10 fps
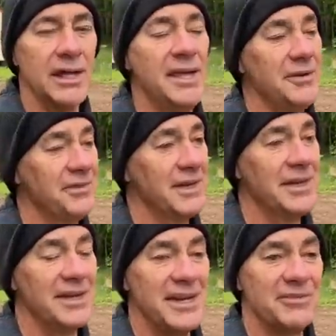if, it,
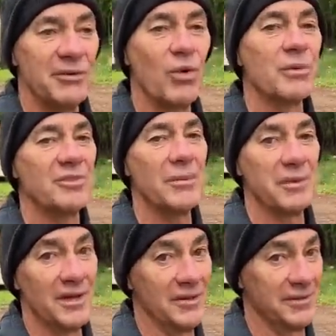if it warms up
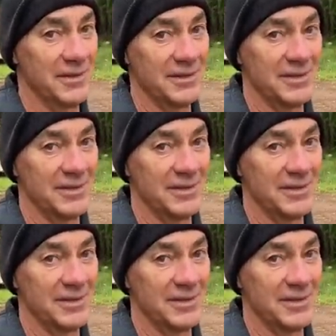enough,